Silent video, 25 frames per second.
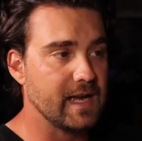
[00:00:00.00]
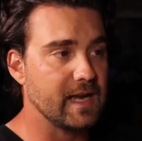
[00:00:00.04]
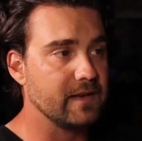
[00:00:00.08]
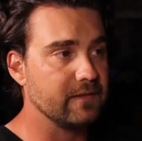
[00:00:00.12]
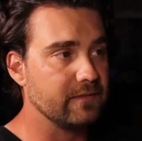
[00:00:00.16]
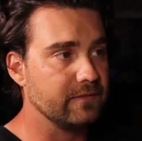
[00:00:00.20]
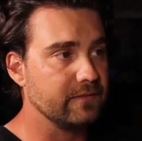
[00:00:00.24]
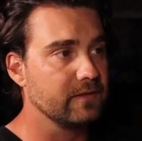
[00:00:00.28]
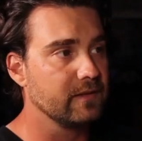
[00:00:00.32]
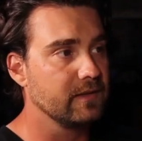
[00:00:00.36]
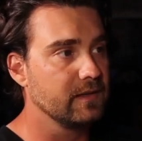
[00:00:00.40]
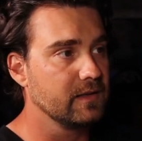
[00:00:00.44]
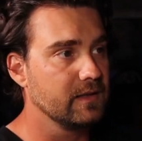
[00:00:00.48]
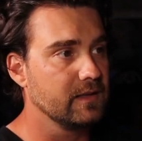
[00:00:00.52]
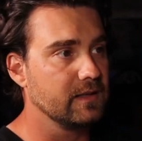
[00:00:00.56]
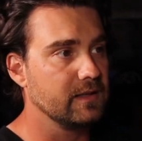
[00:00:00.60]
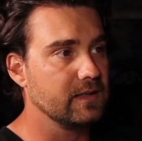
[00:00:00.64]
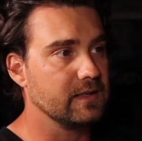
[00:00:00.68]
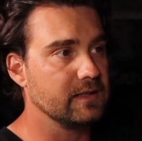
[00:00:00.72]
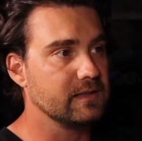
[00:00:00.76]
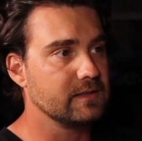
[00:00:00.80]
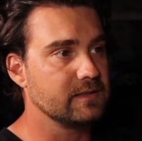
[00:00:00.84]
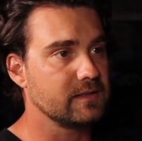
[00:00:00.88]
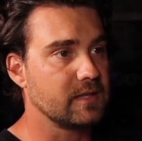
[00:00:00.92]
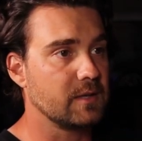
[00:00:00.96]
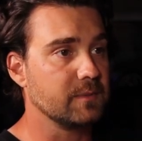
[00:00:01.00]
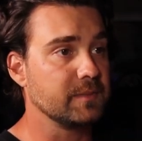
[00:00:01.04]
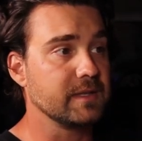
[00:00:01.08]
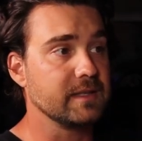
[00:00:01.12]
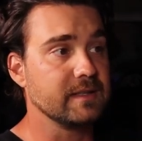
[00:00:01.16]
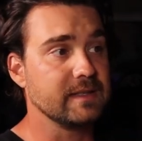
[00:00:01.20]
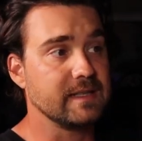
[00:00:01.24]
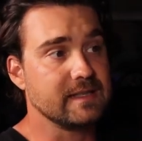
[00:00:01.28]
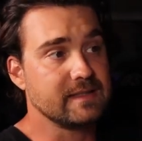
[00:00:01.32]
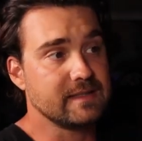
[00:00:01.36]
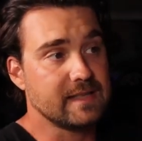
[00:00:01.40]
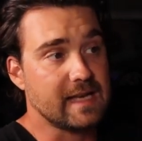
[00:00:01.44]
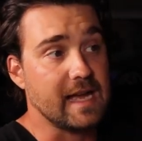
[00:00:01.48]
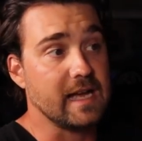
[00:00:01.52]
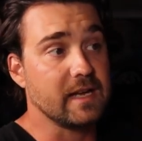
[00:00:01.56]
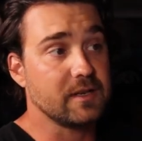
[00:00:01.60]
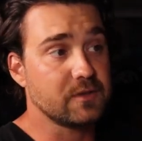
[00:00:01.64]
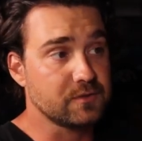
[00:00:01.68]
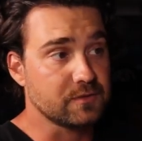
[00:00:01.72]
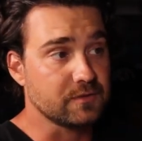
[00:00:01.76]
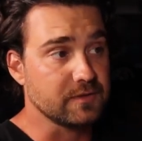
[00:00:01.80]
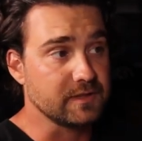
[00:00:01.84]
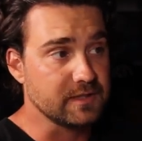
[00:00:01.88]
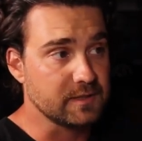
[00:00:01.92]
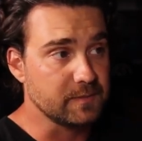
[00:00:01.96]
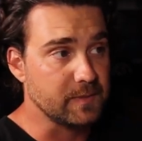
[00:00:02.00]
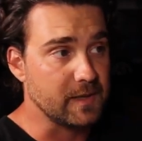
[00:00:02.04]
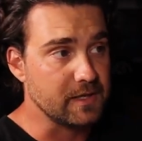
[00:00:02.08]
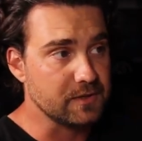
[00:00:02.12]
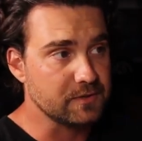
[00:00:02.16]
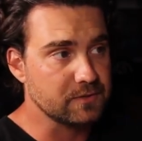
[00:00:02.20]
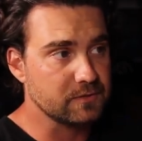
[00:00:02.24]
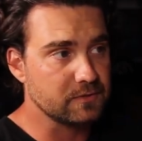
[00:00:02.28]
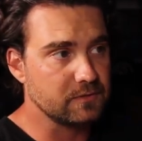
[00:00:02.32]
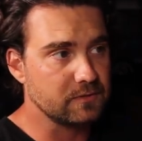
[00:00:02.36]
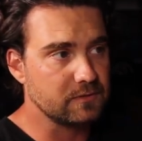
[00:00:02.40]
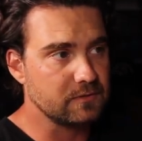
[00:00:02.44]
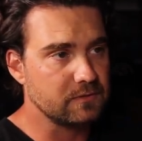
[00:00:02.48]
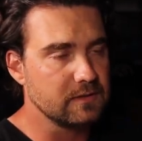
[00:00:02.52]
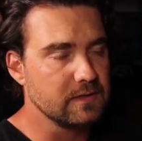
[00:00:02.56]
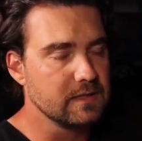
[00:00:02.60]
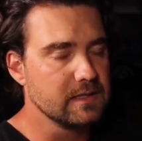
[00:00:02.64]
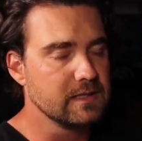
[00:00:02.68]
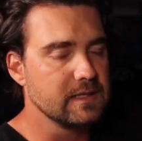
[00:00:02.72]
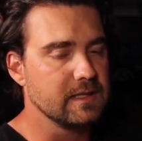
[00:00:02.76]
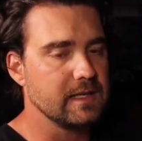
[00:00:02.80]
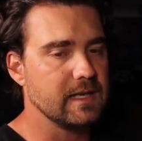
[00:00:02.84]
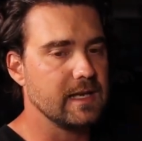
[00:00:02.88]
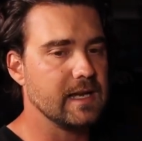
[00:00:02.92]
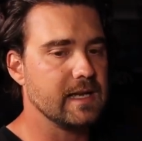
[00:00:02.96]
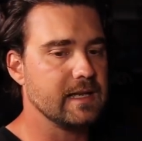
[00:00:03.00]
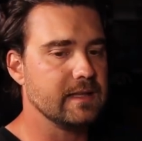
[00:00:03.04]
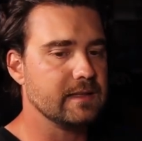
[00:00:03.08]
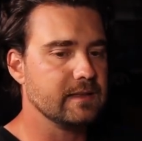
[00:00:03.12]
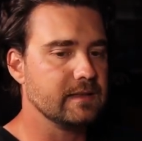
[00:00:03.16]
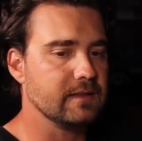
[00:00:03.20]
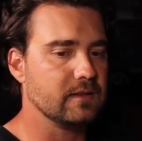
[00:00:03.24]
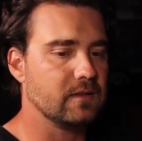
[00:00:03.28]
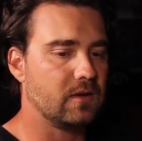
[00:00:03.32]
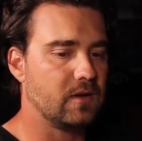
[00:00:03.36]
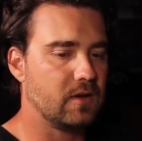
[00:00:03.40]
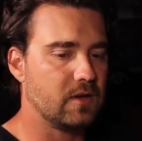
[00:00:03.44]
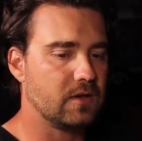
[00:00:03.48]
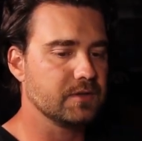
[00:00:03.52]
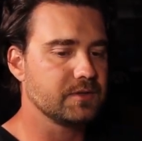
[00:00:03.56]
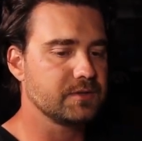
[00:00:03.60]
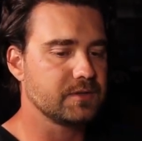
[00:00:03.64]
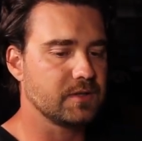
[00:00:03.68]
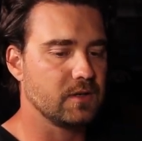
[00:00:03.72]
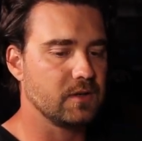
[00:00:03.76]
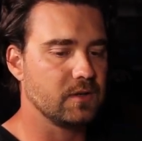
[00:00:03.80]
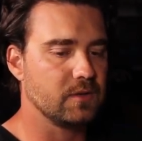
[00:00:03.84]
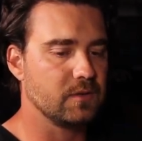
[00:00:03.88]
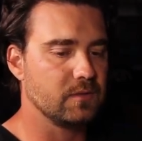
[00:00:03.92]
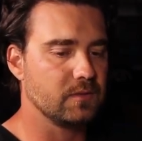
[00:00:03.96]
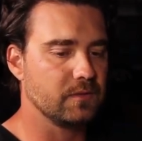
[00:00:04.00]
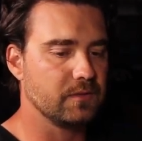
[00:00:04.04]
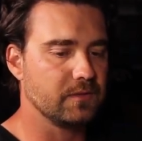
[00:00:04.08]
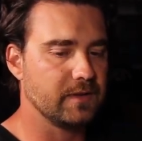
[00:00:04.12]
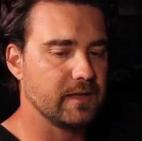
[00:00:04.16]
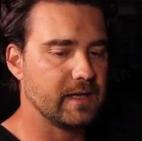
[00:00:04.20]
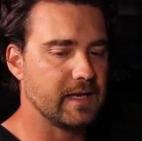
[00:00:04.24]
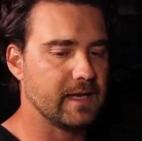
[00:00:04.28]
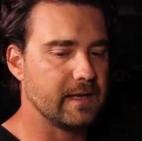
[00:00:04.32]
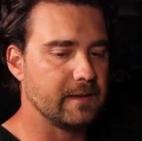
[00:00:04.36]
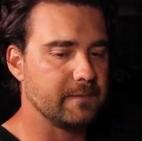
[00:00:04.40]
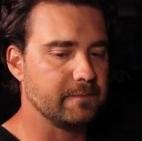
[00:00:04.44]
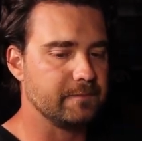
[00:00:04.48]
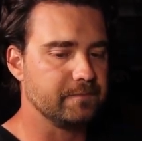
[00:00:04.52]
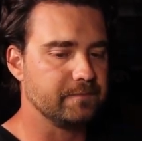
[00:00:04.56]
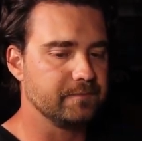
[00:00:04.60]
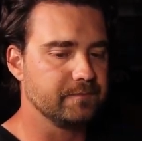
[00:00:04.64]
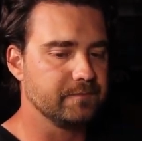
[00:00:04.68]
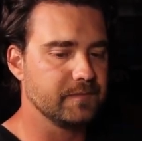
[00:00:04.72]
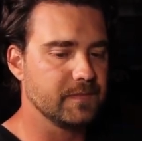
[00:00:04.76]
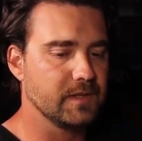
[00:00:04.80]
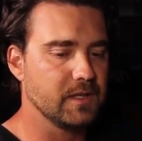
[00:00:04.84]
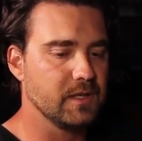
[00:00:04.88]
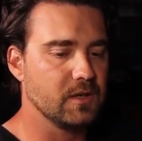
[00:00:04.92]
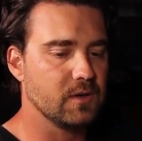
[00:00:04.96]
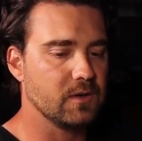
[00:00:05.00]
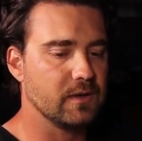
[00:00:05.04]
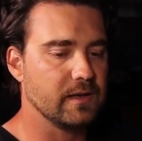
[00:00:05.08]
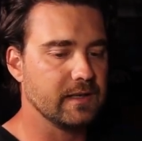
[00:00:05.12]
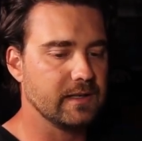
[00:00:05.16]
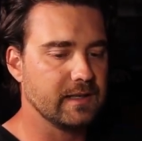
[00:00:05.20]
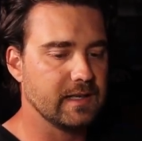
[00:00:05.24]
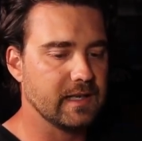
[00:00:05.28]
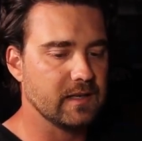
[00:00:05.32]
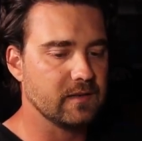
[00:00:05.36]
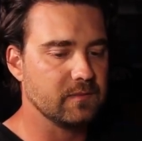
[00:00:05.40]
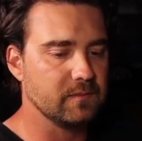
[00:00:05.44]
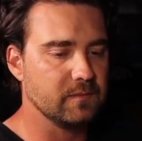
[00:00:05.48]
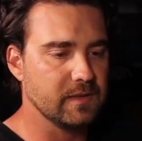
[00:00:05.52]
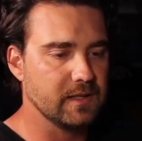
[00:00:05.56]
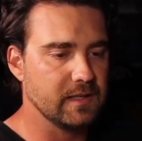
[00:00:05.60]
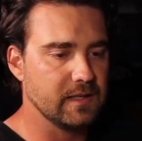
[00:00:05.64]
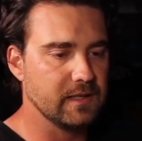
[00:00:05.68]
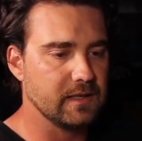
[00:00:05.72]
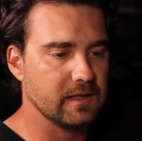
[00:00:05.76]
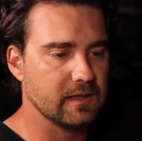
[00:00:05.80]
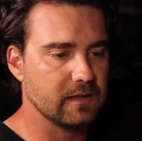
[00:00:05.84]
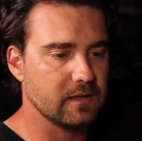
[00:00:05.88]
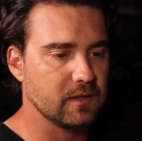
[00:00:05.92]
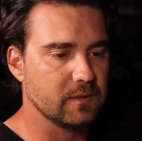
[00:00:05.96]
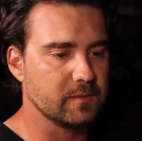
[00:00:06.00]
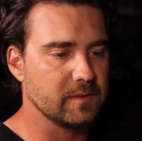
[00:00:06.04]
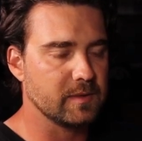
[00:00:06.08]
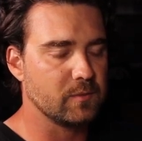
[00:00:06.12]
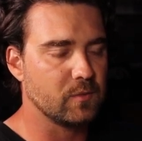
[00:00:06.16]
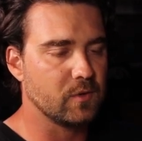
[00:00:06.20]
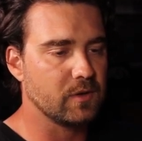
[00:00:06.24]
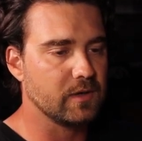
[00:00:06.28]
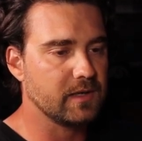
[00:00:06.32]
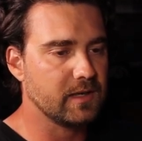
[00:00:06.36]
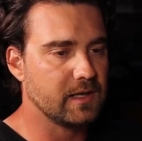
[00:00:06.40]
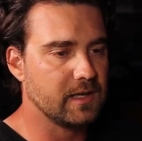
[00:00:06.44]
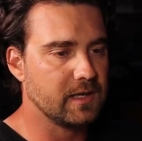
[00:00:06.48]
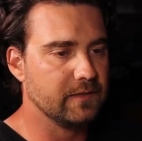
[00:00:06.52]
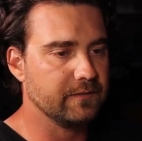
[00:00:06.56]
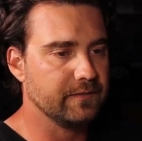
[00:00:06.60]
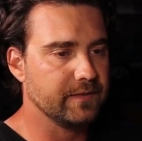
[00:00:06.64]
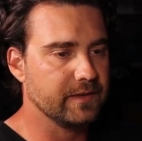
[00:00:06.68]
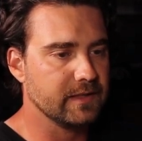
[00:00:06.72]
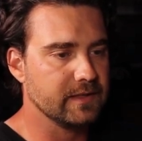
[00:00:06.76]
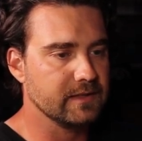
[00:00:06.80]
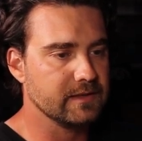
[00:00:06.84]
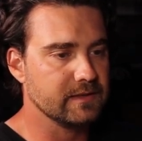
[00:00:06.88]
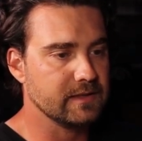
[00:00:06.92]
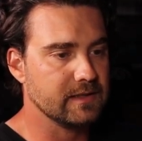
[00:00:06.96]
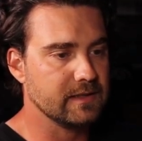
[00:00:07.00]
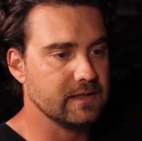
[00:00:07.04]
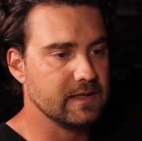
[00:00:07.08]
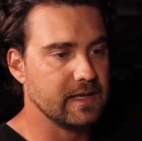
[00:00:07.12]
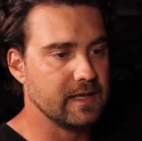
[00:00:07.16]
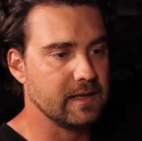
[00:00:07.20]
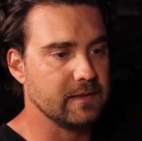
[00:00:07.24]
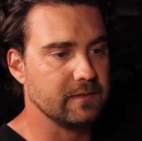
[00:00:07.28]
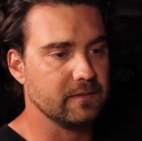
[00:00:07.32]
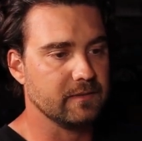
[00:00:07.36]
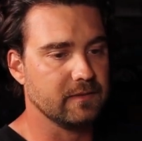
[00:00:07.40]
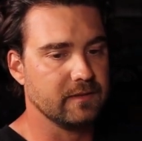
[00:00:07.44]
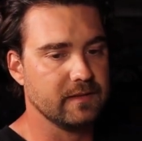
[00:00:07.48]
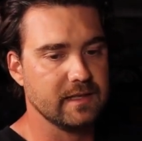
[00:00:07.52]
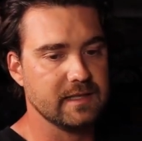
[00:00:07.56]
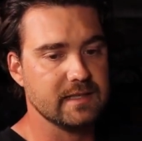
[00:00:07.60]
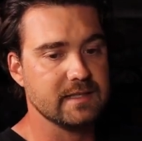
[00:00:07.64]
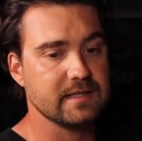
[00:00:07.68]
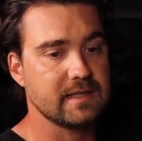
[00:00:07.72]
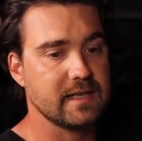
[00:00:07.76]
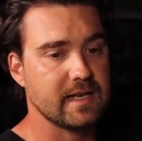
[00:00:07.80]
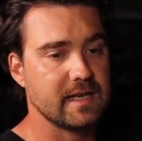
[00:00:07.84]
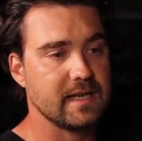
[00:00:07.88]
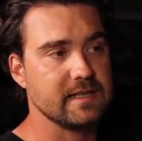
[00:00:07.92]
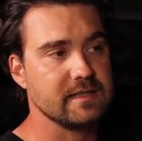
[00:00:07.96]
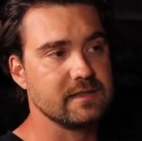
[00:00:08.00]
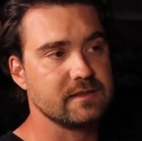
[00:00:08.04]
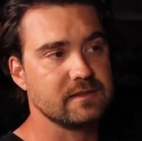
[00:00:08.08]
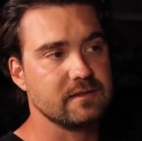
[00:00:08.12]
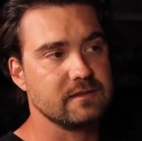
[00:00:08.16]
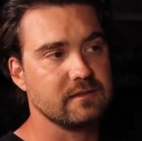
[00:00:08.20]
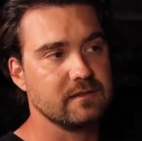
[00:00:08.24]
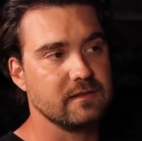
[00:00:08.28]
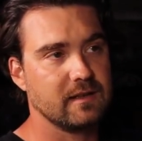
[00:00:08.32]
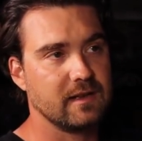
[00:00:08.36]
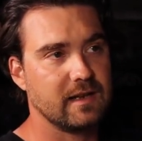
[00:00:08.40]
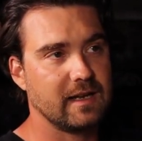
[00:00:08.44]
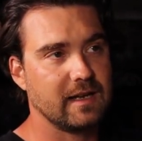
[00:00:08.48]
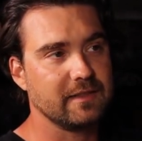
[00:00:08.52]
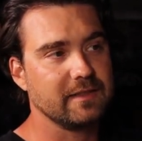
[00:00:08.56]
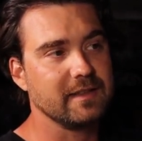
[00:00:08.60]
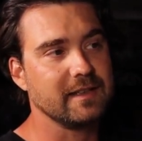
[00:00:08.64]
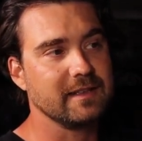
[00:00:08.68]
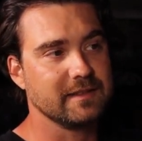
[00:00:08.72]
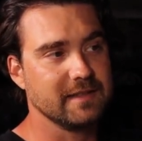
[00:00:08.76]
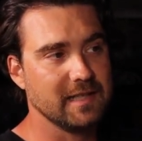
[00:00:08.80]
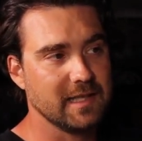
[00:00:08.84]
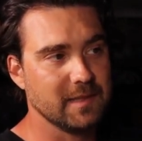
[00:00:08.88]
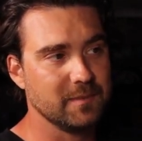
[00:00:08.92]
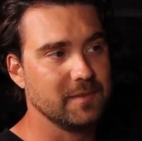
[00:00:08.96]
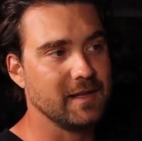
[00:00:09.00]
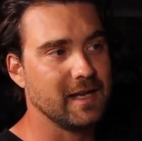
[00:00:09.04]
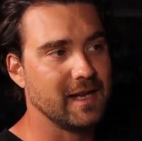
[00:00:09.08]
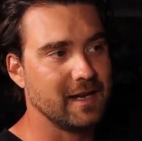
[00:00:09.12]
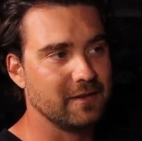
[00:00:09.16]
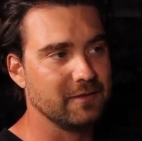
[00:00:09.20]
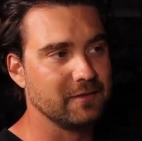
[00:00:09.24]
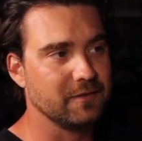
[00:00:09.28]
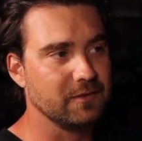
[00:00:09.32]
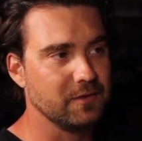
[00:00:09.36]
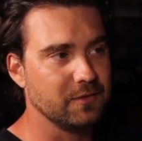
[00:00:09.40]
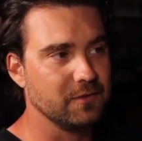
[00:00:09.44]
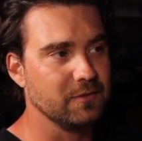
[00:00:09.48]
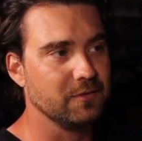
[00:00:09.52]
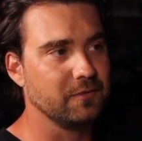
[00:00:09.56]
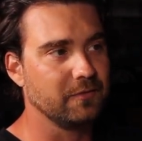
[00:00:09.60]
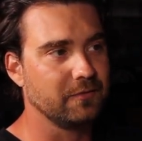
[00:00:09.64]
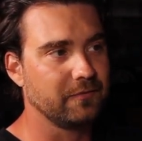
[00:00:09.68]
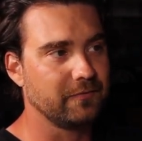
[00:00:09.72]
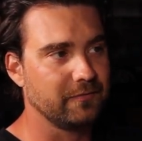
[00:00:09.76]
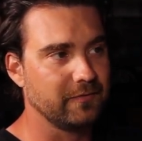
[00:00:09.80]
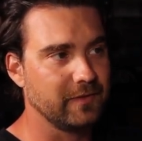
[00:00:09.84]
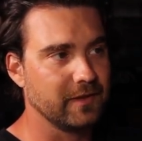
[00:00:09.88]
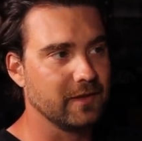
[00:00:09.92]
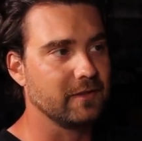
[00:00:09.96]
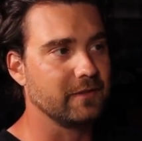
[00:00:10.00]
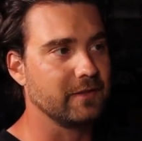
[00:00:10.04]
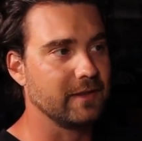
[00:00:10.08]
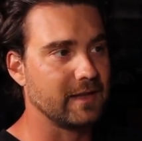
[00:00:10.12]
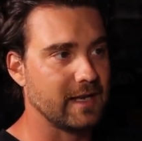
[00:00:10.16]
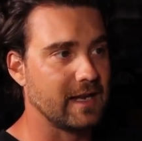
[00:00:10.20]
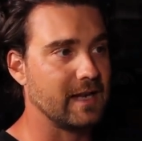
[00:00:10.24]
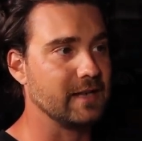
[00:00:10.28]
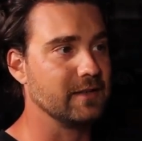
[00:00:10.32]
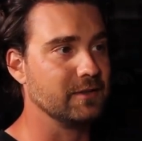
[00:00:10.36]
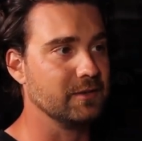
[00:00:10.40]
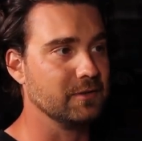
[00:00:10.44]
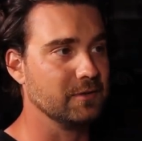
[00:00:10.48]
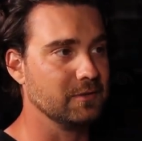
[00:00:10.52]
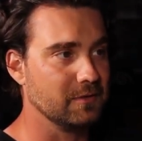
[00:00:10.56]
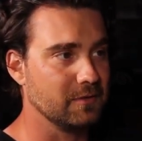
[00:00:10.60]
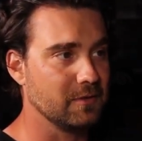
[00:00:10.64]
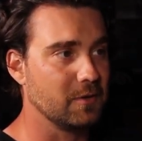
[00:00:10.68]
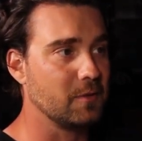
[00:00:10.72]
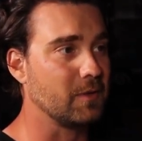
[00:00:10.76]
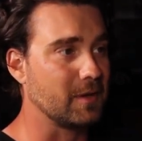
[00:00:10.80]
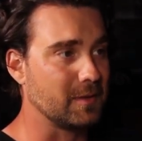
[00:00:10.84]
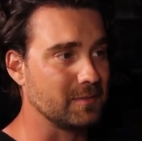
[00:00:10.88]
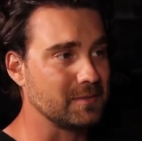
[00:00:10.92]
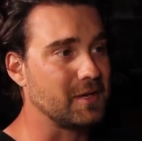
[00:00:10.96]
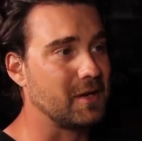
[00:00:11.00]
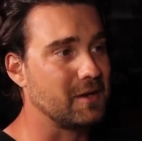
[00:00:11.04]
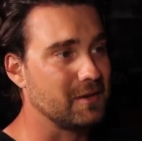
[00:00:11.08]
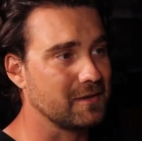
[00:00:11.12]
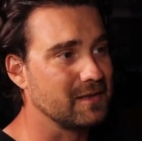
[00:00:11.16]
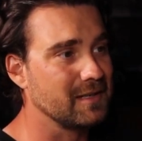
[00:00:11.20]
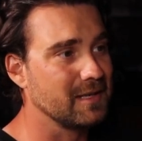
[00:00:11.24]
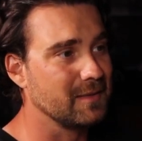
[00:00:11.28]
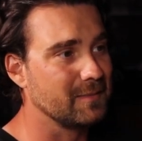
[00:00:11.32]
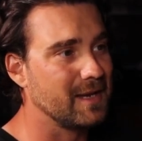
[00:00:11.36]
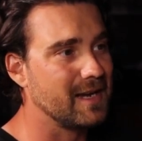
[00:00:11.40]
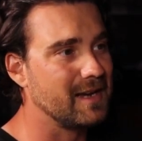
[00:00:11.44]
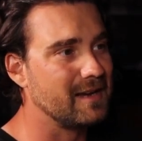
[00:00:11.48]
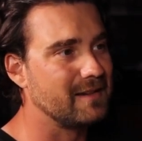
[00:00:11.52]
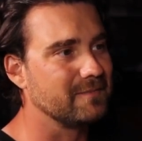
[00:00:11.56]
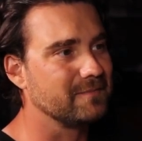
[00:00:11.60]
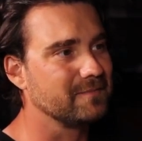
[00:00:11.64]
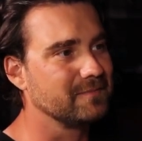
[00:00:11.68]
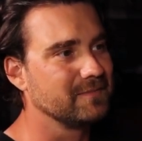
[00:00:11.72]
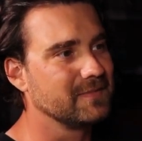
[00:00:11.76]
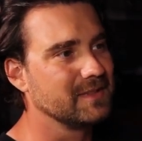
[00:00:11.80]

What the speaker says: have is something that's actually special, and also that, it gave me a little bit more confidence in that these guys, I think deep down, do feel that I do know what I'm talking about.